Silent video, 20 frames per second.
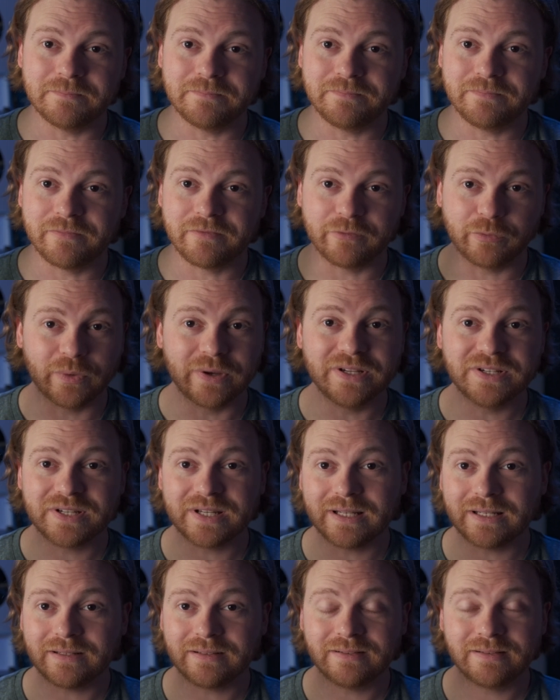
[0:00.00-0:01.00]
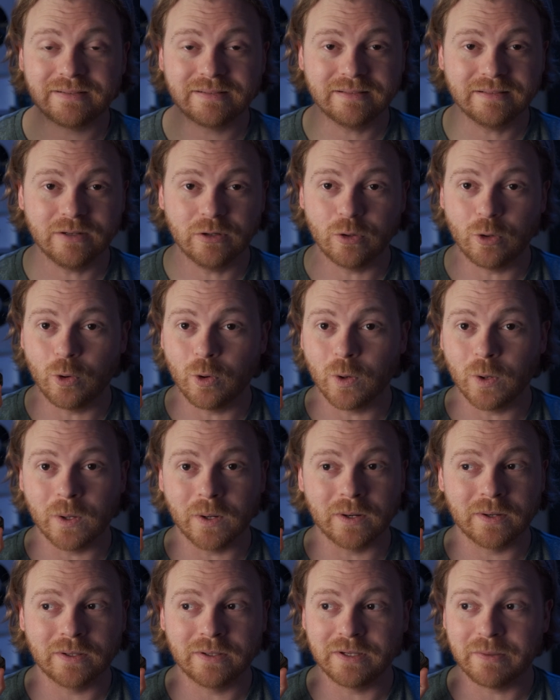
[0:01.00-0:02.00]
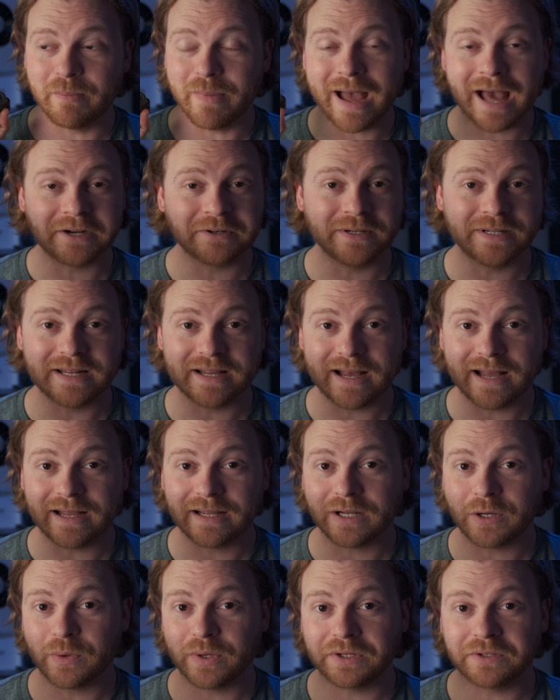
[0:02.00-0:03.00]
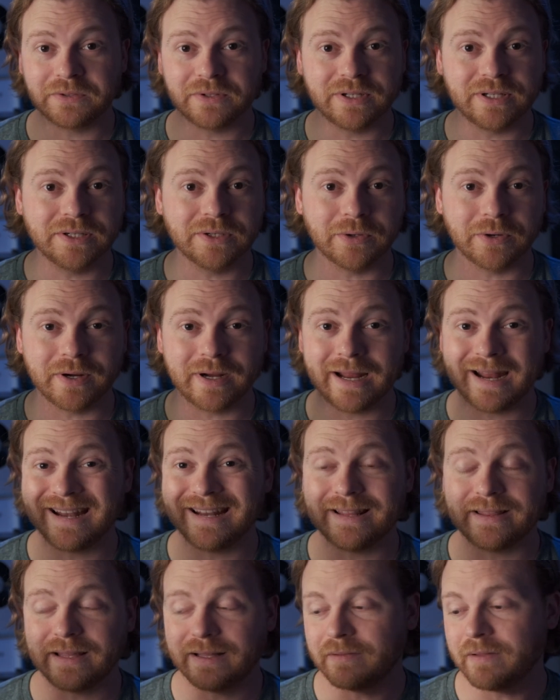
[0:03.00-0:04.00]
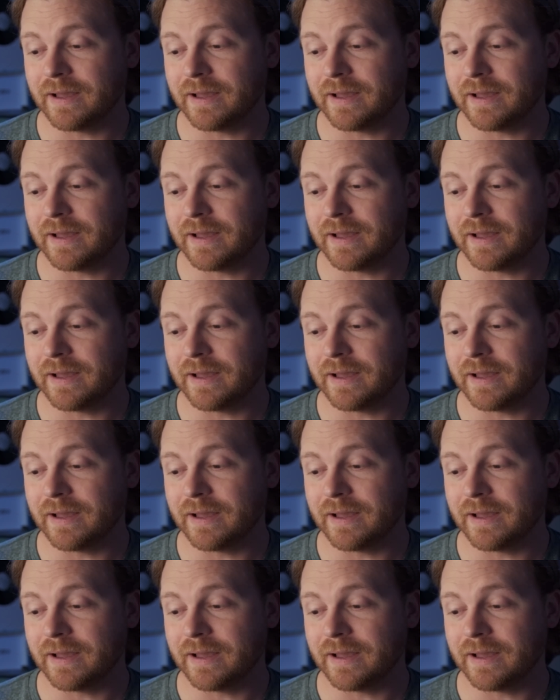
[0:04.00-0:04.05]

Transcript: freezing or the battery dying quickly or anything.